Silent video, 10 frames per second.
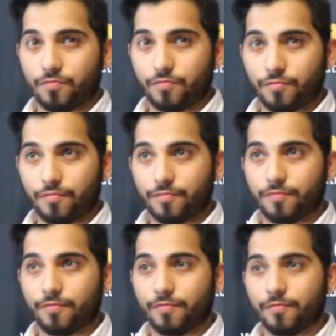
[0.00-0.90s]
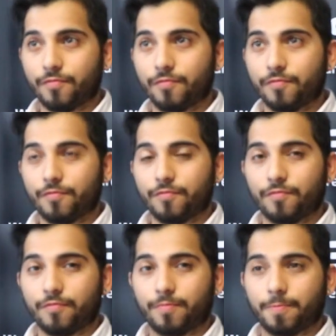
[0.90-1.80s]

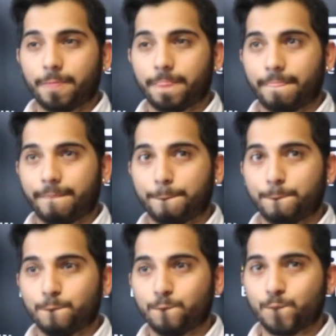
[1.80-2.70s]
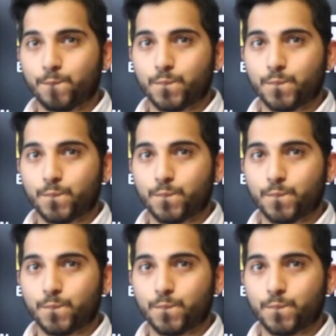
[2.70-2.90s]
The person shown says nothing.